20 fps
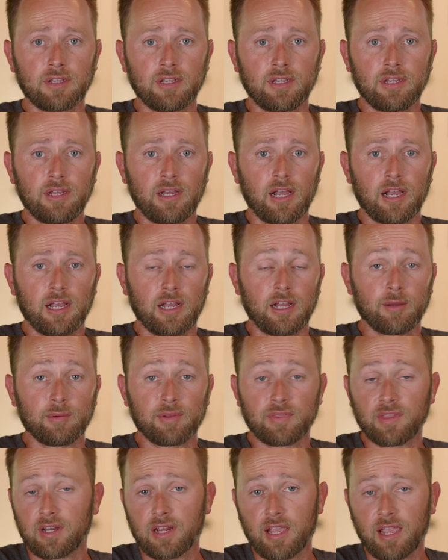
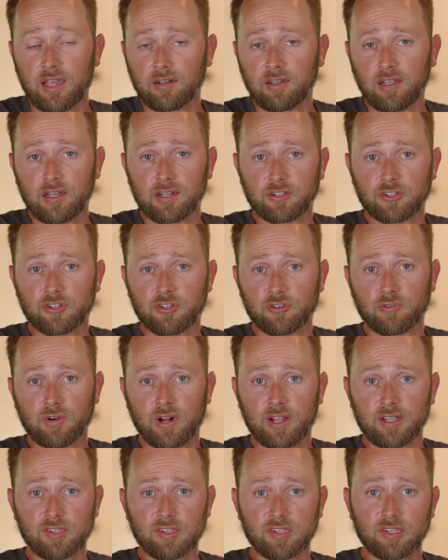And then it had a lot of
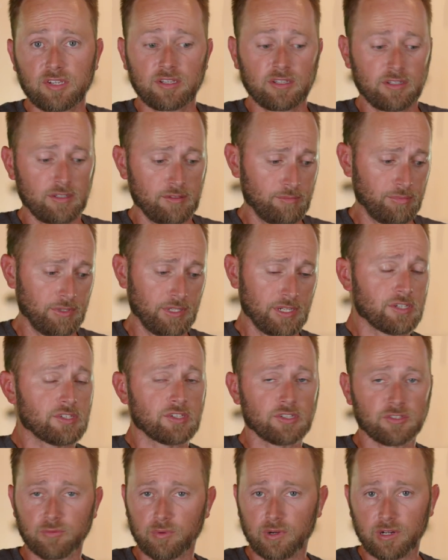stress
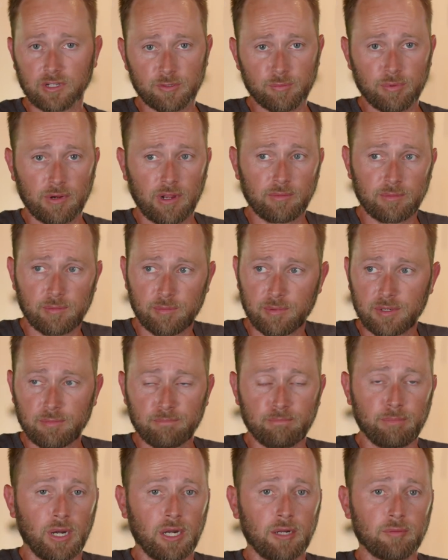places where it's probably
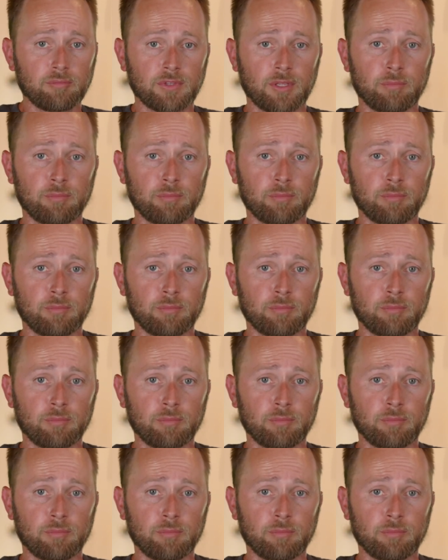been bumped.